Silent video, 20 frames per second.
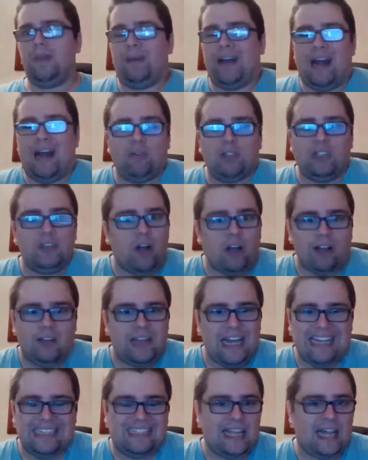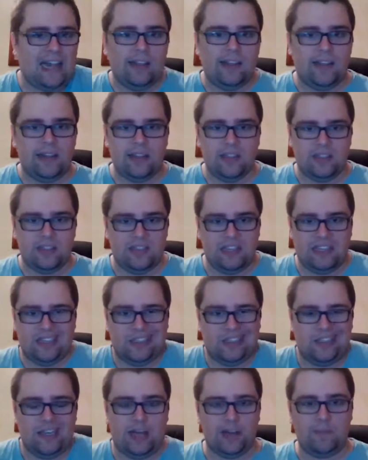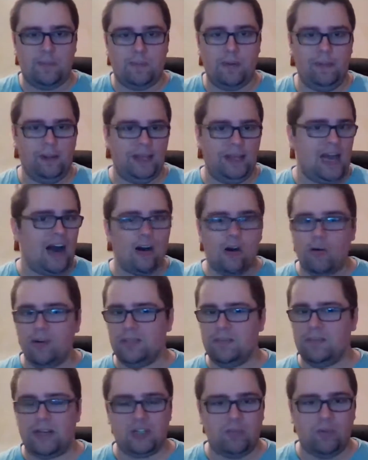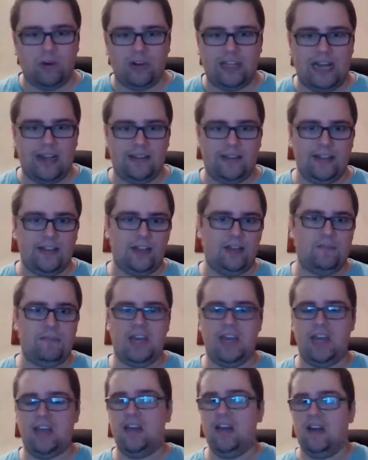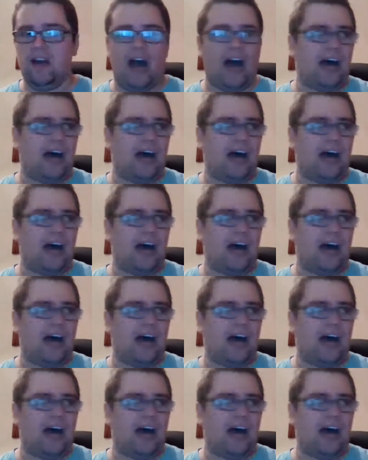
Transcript: but I was not as talented as, as the other people. Janko is much more talented than me.